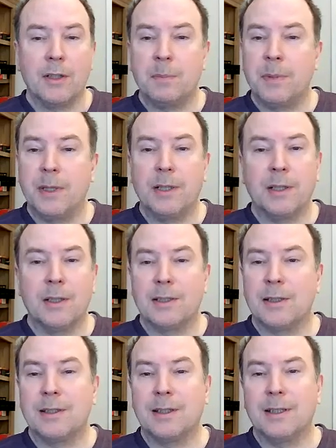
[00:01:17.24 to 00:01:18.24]
just
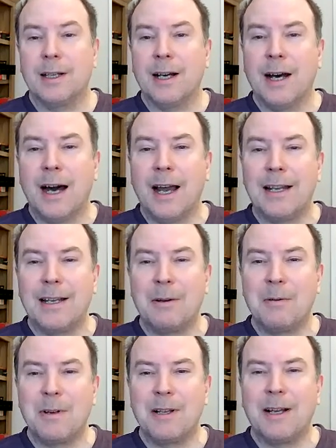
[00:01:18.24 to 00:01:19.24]
because I
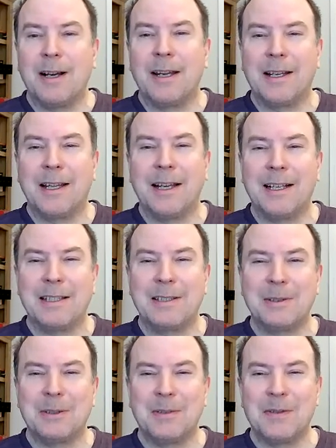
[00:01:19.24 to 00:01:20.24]
don't like that
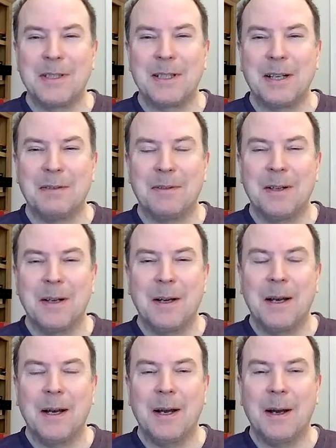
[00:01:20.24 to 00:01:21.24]
sort of stuff.
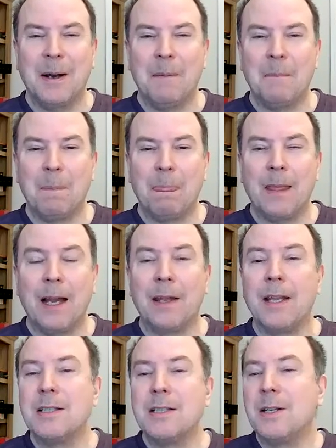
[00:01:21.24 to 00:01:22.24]
And
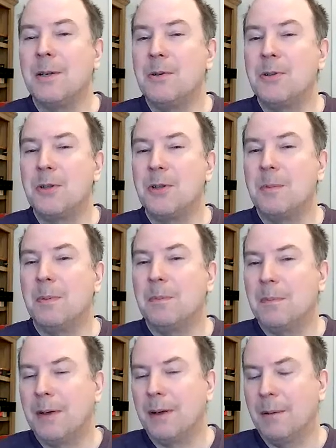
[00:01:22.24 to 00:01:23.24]
this YouTube
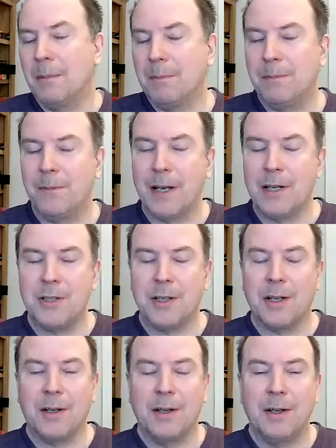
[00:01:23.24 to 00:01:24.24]

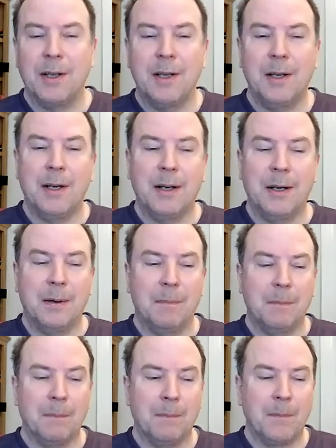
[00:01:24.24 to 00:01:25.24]
venture
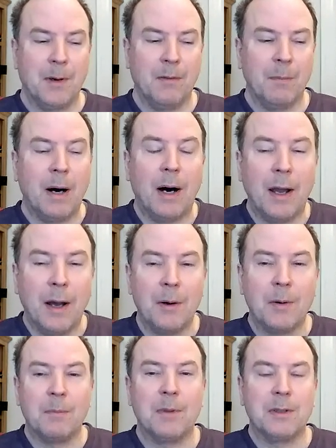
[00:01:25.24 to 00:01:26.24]
of my
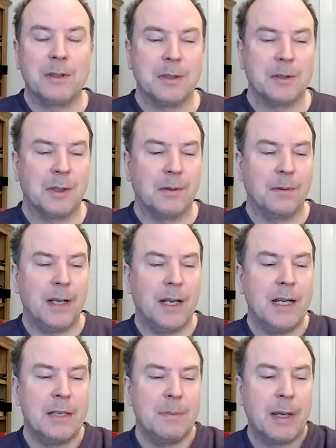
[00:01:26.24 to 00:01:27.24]
own was to sort of
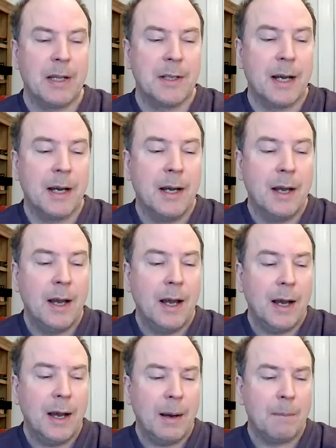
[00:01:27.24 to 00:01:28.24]
ease me into that,
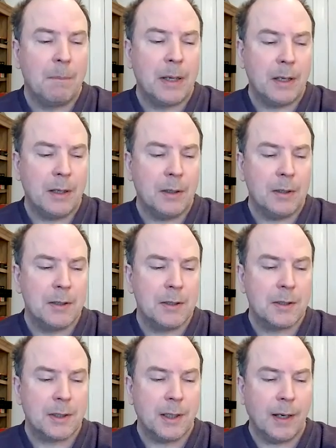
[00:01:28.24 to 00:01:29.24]

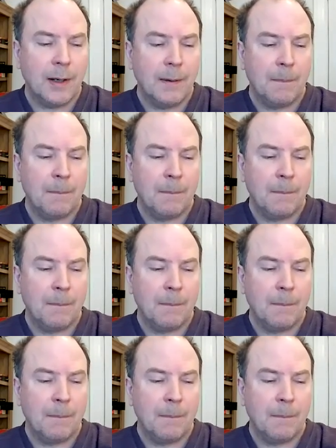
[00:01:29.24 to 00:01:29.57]
because